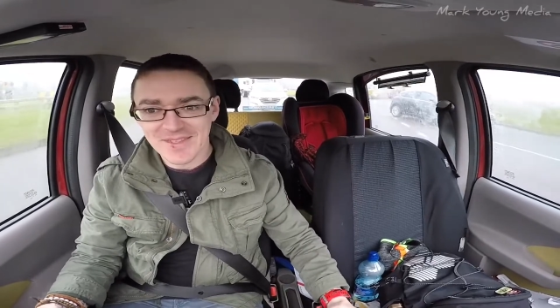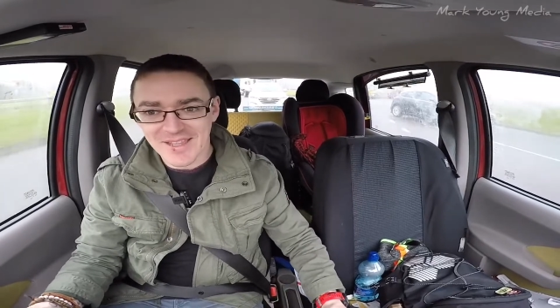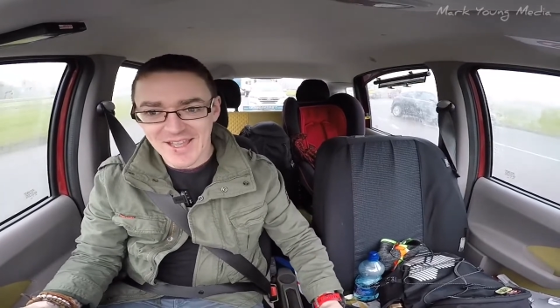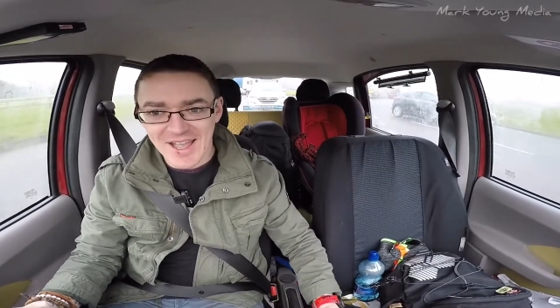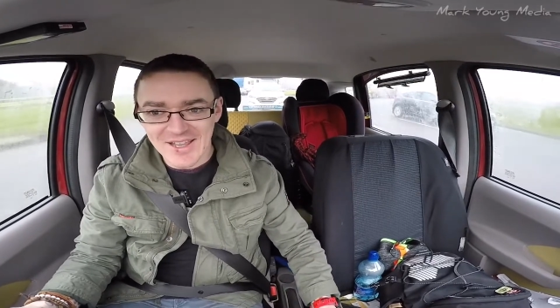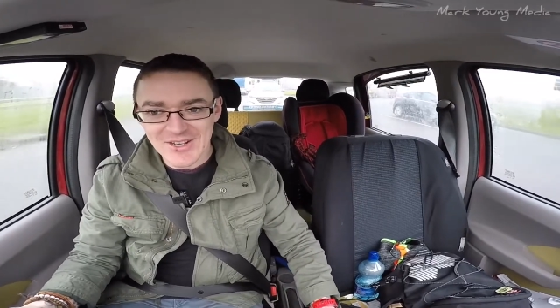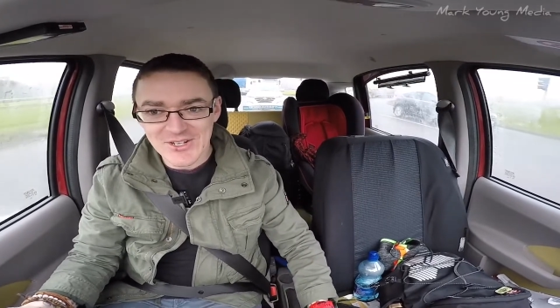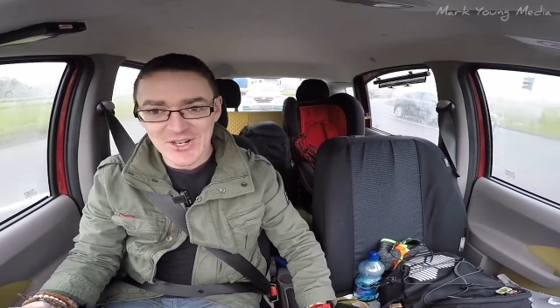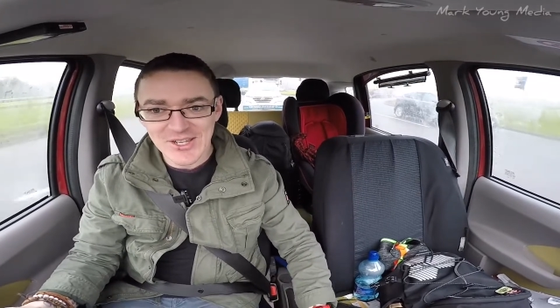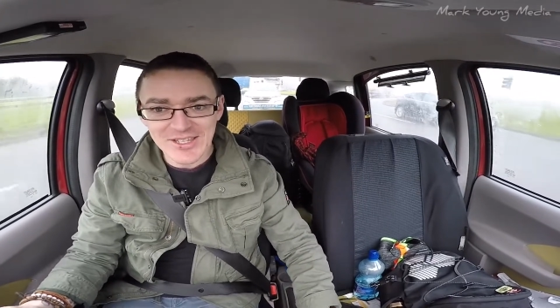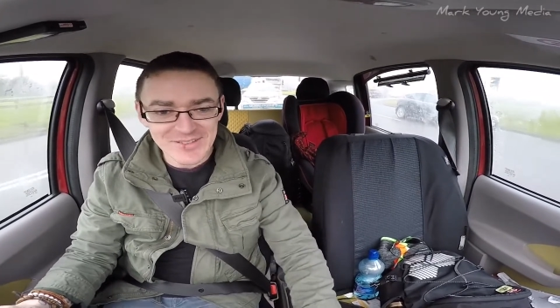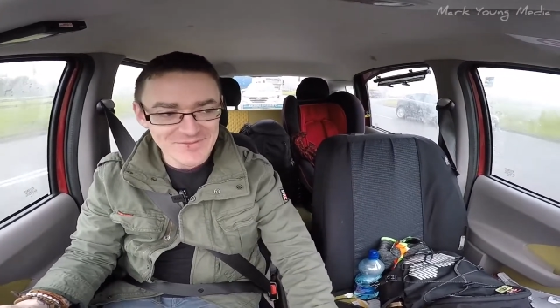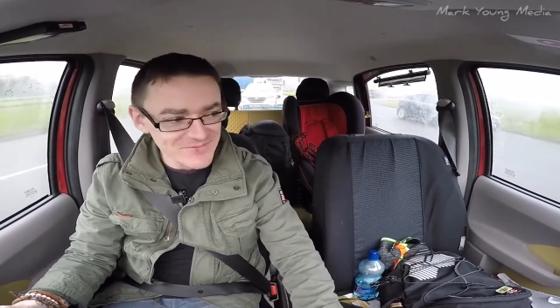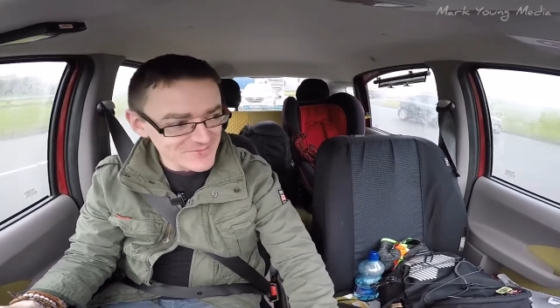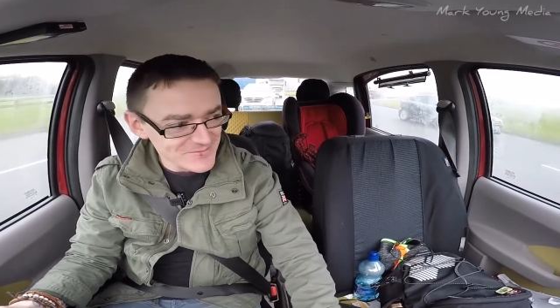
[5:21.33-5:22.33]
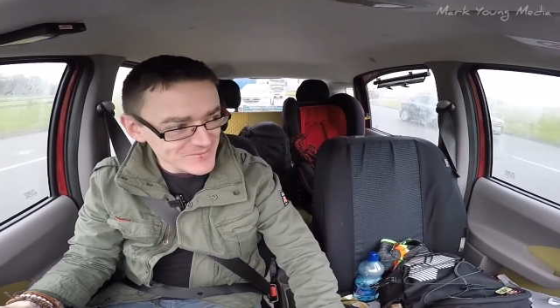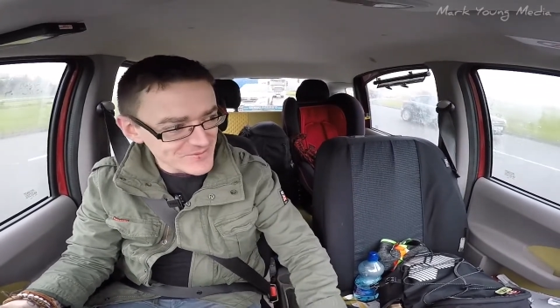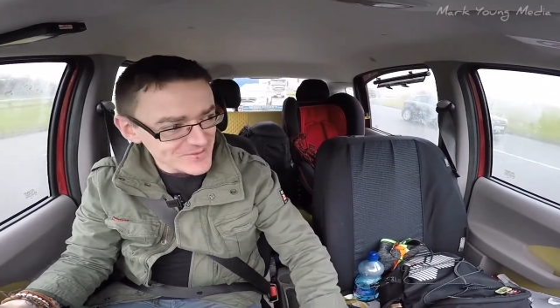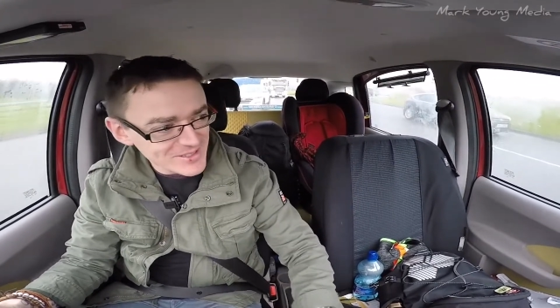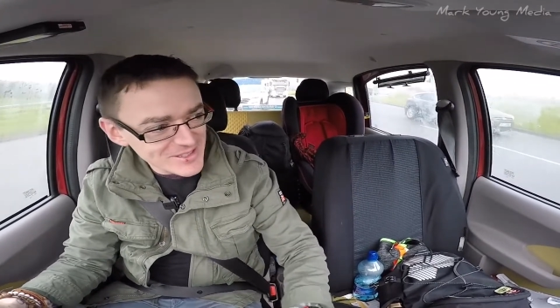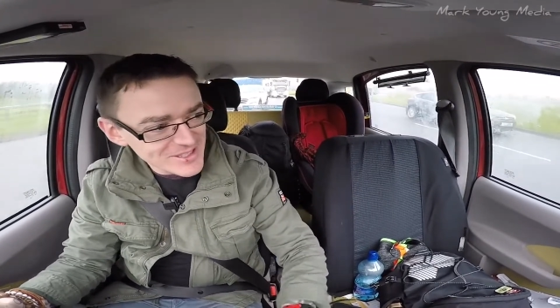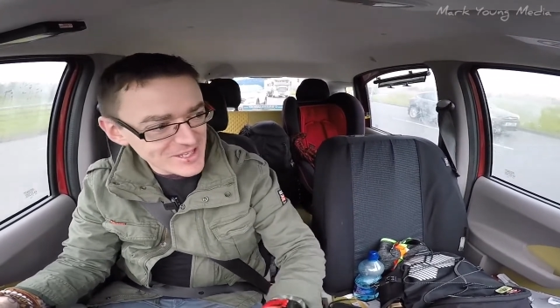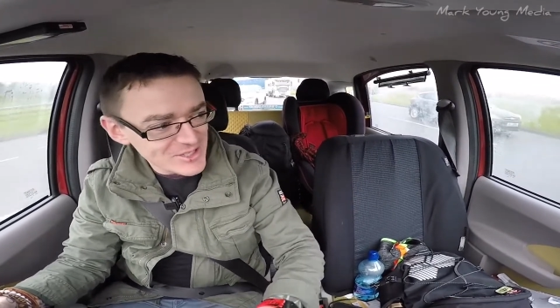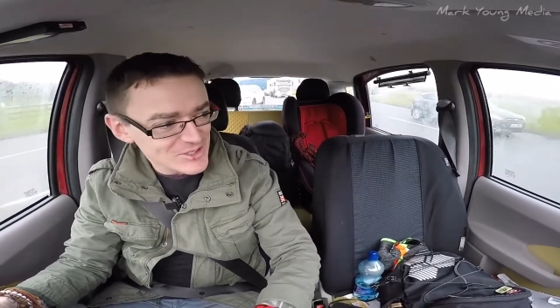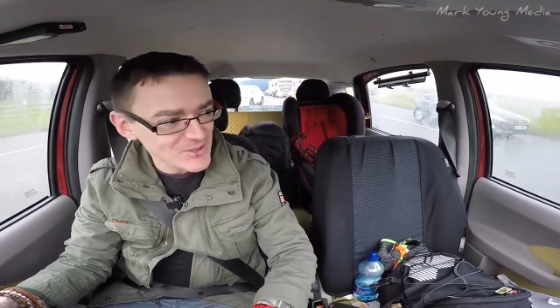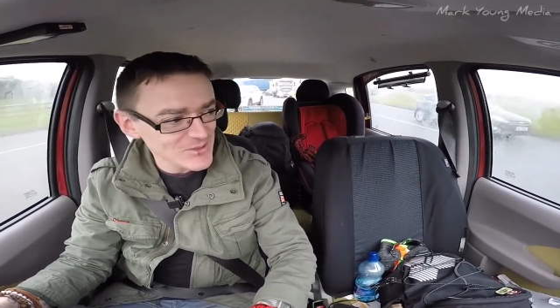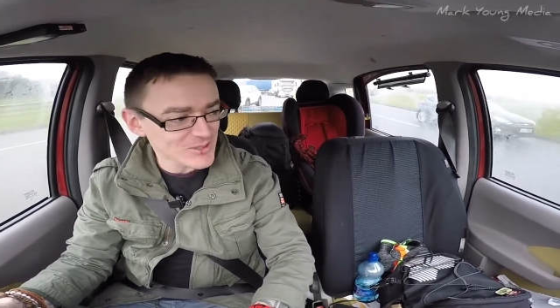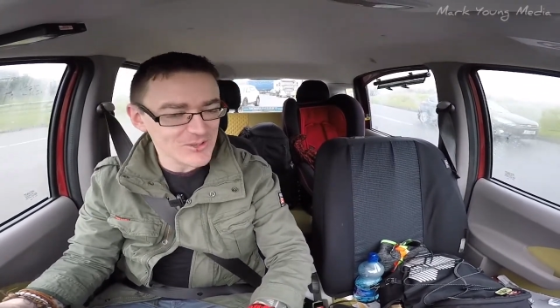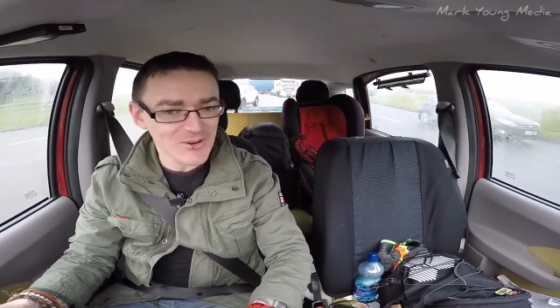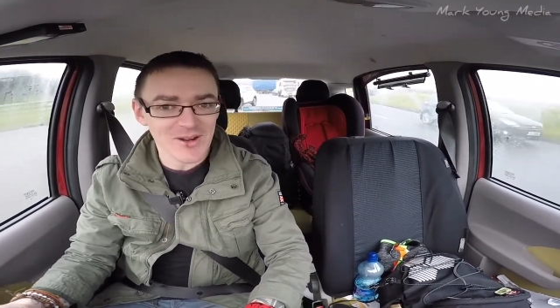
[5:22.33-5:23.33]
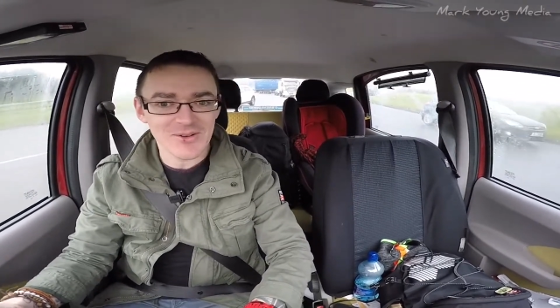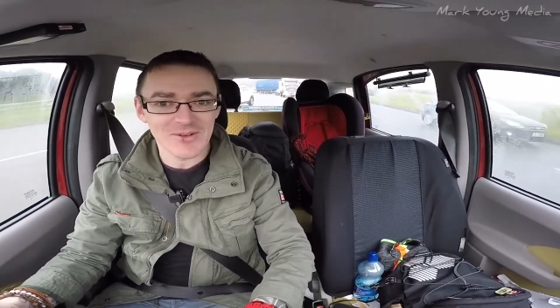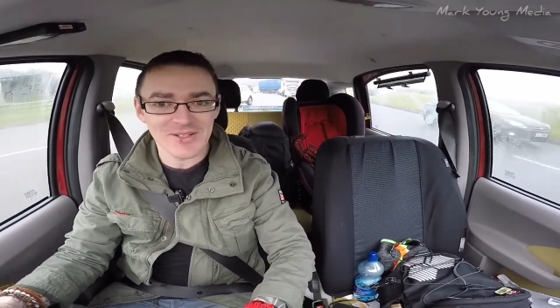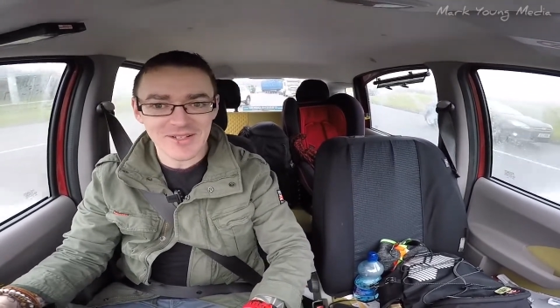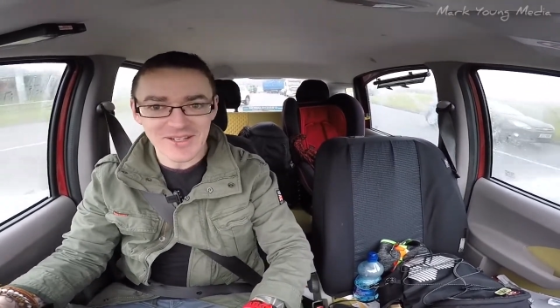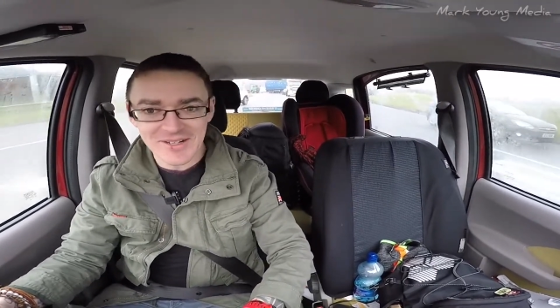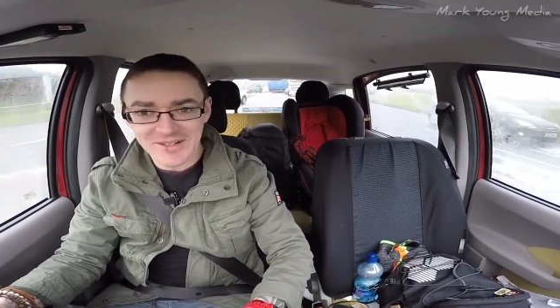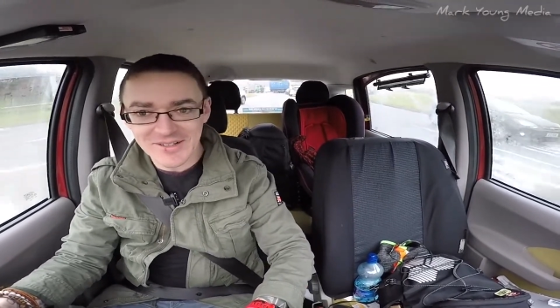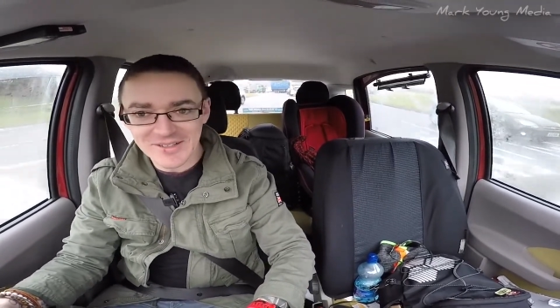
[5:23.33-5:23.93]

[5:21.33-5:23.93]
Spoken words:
and try and get through the crowd in there,